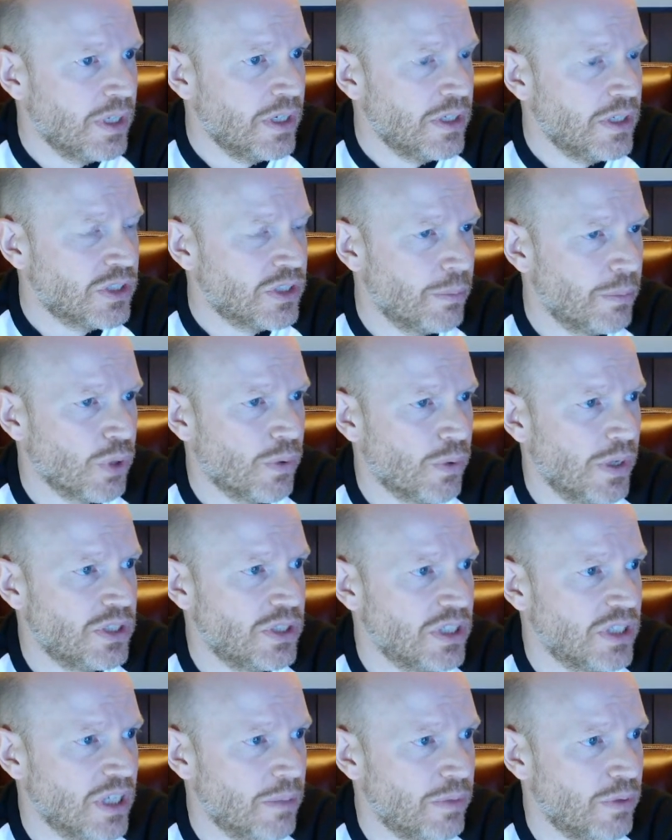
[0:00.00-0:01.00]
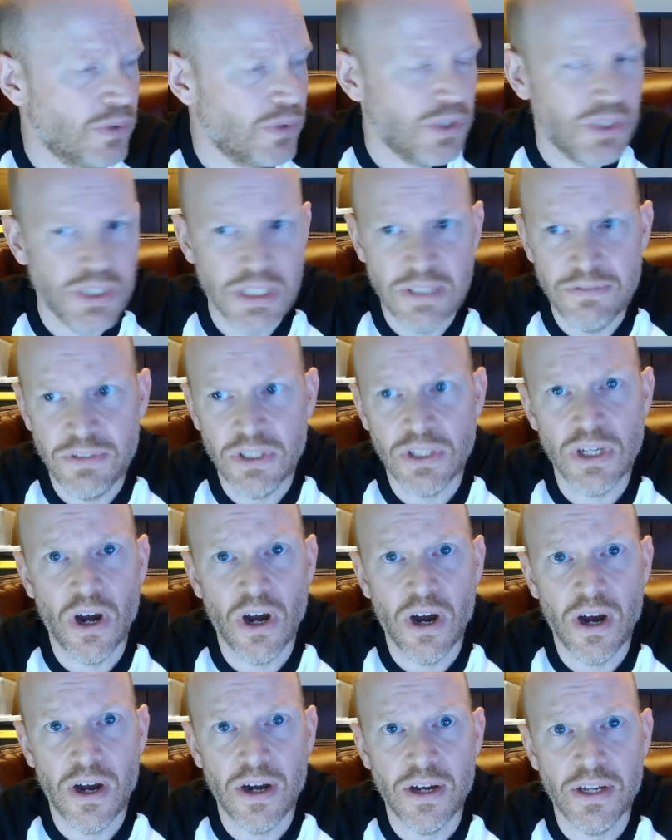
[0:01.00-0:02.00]
some of the questions I've been receiving
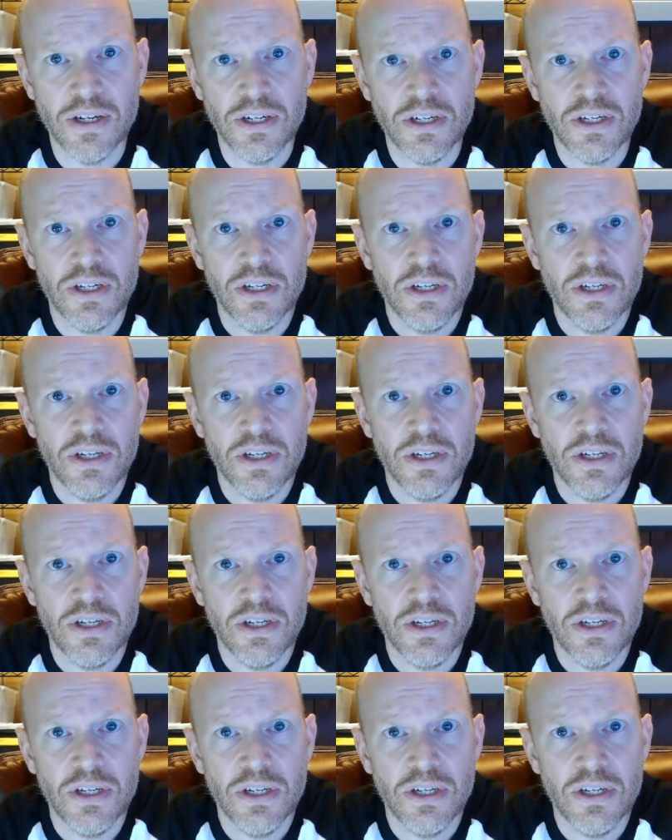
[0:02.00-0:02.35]
on